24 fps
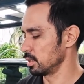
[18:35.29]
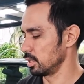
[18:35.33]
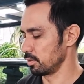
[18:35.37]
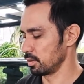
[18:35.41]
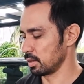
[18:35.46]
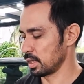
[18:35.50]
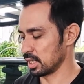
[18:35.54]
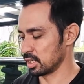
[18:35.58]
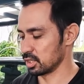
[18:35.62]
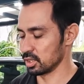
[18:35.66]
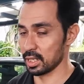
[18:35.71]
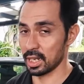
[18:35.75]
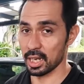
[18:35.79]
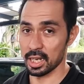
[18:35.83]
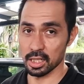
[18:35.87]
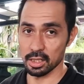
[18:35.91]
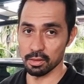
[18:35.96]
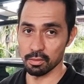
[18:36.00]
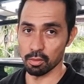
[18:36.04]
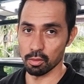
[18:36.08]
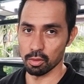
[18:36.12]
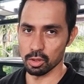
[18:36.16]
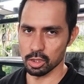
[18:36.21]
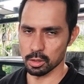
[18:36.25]
If it actually
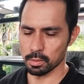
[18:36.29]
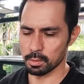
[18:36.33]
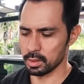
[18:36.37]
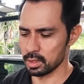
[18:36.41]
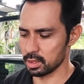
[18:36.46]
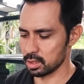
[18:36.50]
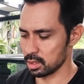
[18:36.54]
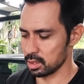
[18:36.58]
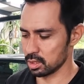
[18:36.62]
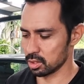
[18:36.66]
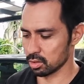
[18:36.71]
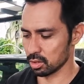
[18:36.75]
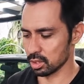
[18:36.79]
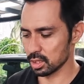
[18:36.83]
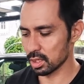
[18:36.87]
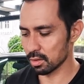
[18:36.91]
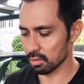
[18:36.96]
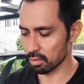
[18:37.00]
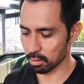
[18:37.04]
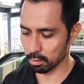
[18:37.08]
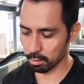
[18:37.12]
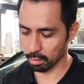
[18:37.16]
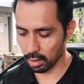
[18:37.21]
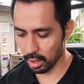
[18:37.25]
has forged pistons or a
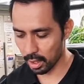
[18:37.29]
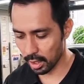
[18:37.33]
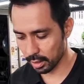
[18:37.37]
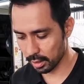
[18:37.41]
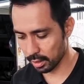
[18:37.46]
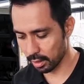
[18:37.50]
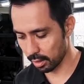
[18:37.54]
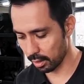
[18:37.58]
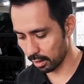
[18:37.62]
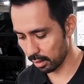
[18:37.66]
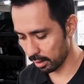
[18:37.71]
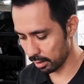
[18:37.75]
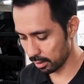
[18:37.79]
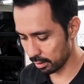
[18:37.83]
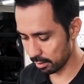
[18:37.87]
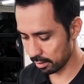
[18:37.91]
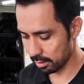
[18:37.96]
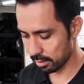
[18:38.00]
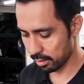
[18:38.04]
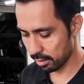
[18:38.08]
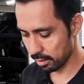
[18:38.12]
different block in it,